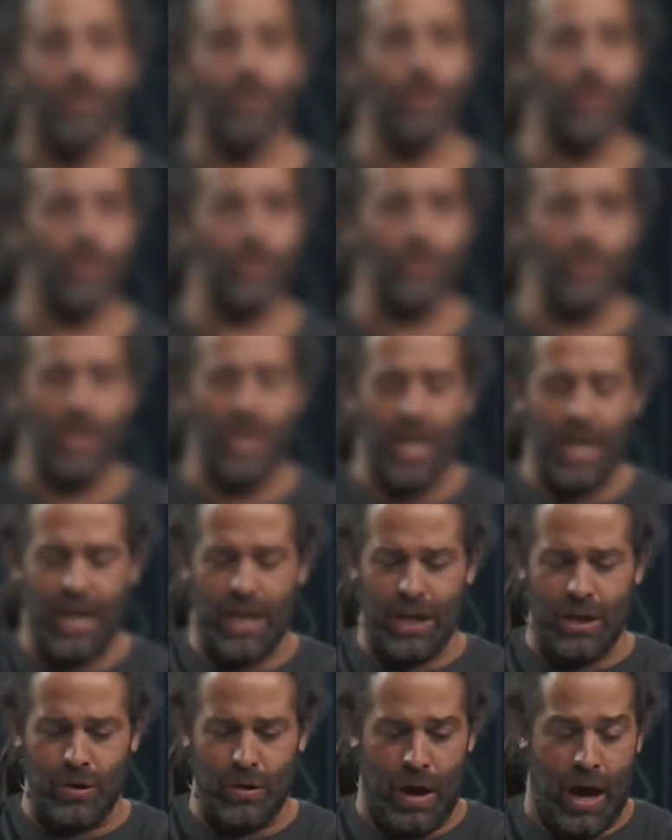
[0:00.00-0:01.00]
Fusco.
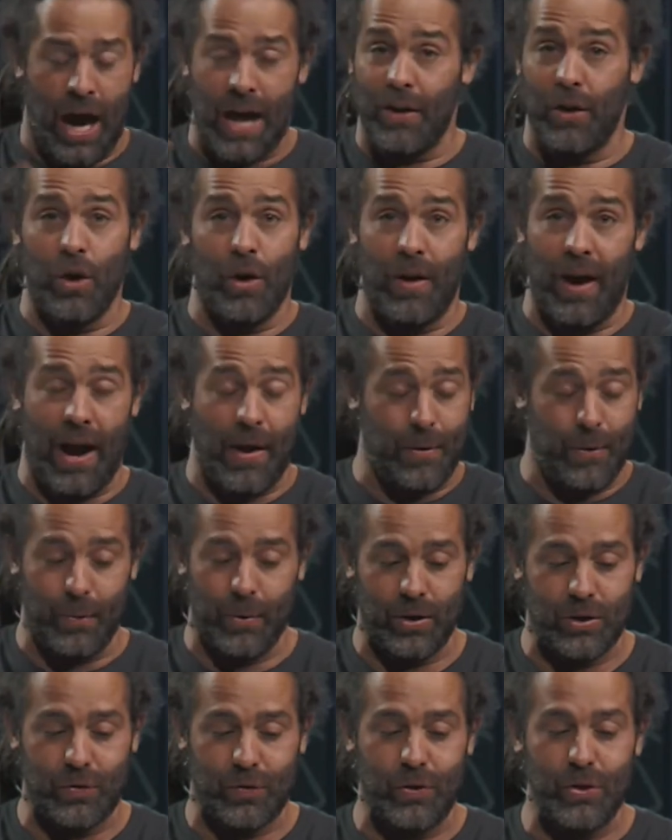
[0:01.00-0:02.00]
I don't know how it
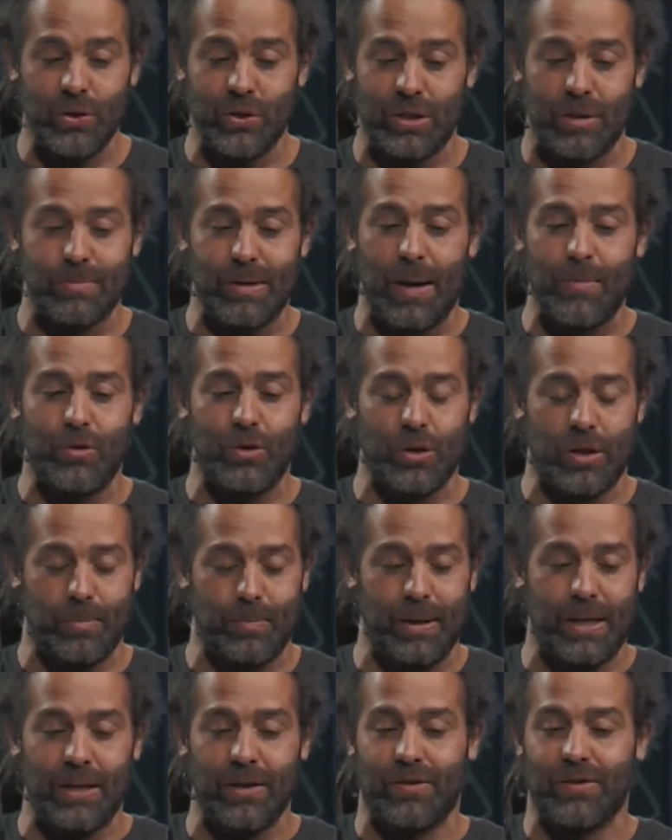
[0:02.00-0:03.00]
works for you. Sometimes you could
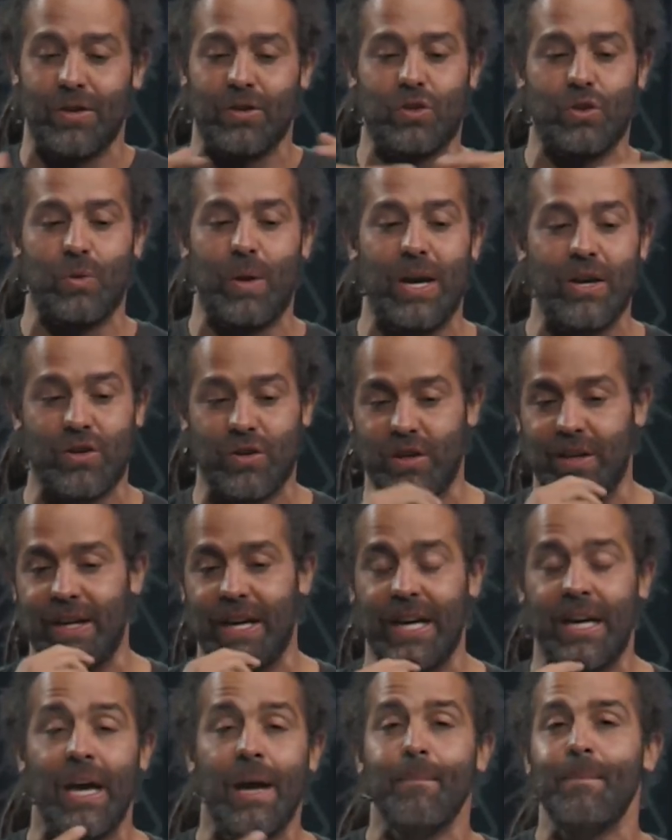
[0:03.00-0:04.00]
be in a situation
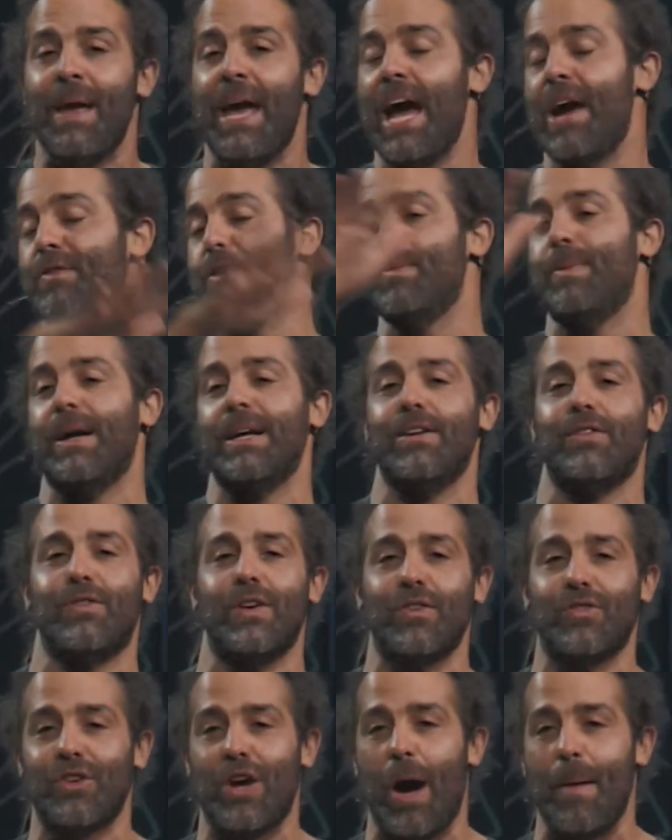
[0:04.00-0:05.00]
and everybody
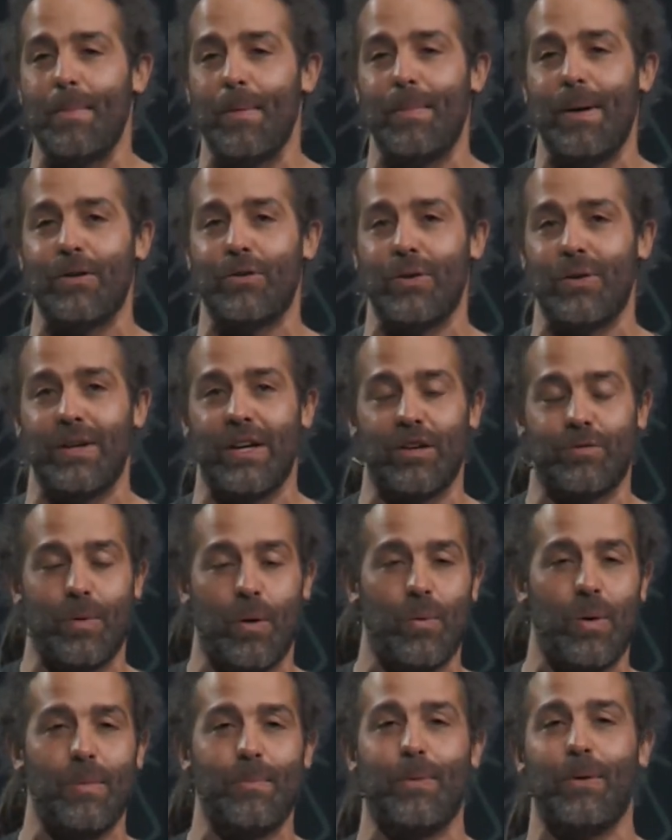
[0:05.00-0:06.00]
says complimentary things, but
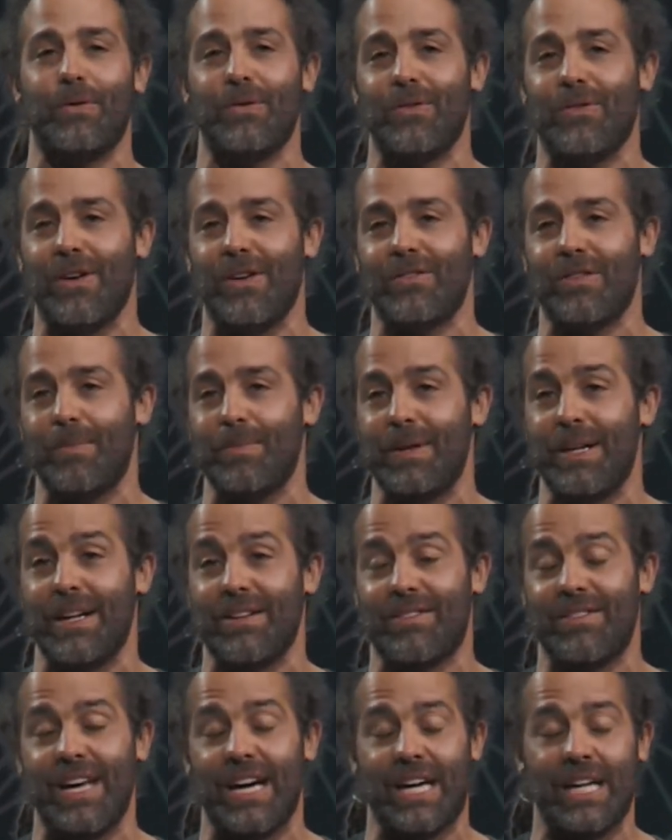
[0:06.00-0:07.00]
one person says something
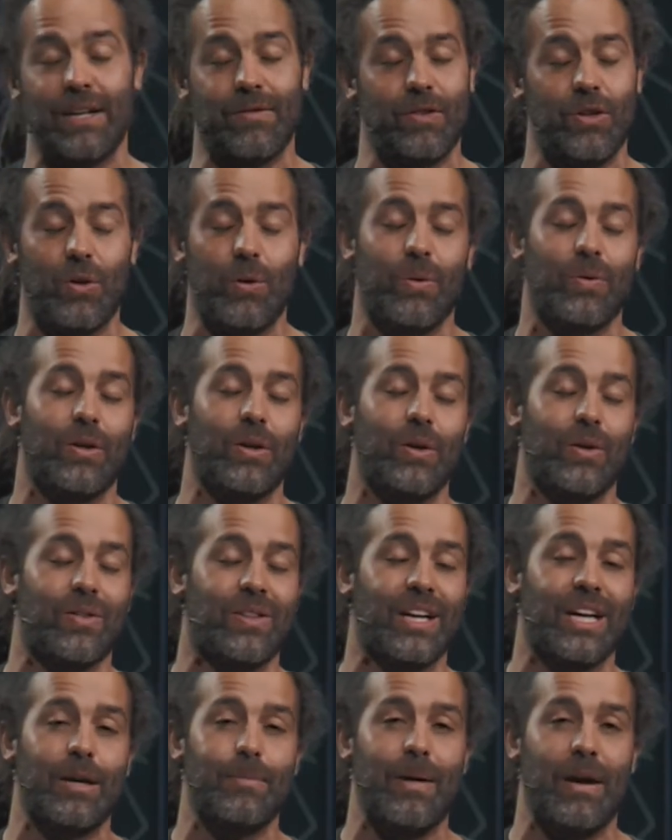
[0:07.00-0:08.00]
that's negative, and the only thing you can
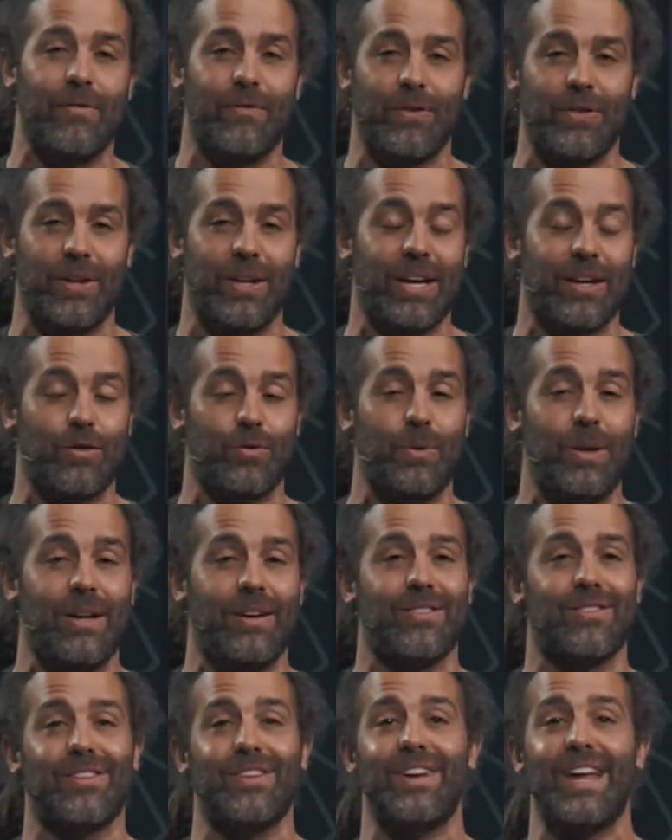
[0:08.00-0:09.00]
think about for the next week
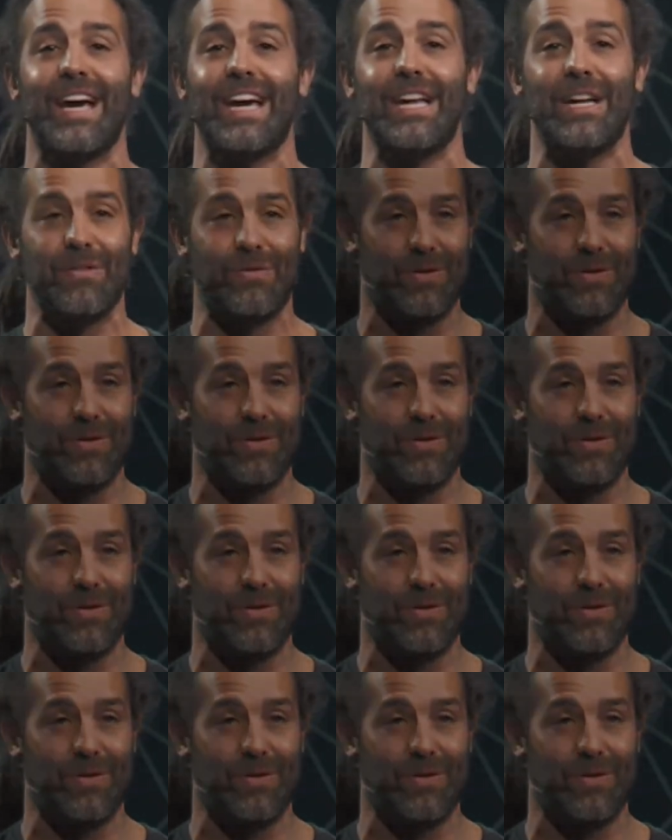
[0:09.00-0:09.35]
is the negative